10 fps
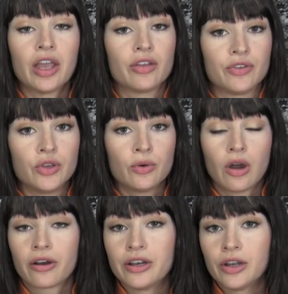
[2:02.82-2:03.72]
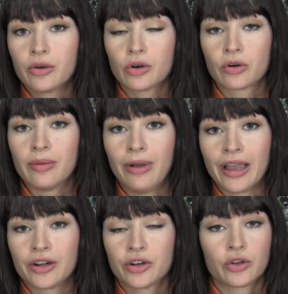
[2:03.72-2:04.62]
If you are a node or a
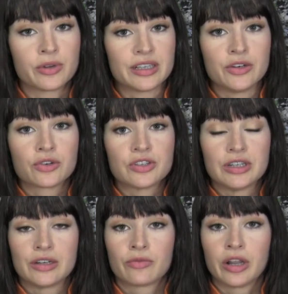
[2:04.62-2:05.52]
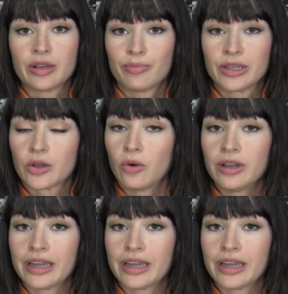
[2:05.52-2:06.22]
miner who is interested in running Bitcoin